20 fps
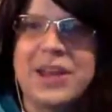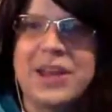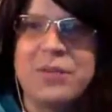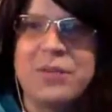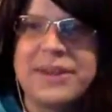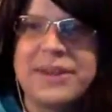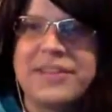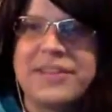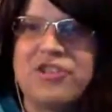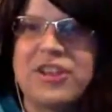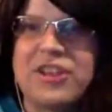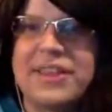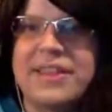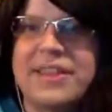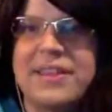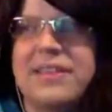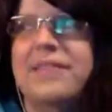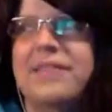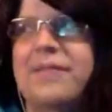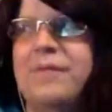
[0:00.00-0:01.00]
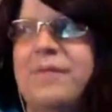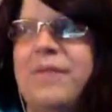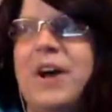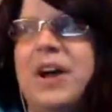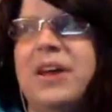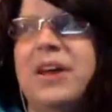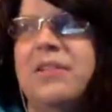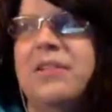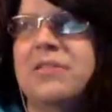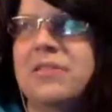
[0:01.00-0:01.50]
was just
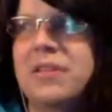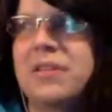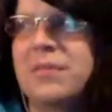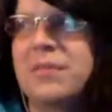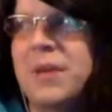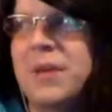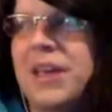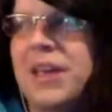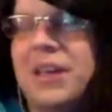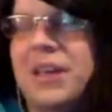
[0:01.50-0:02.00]
vile to me.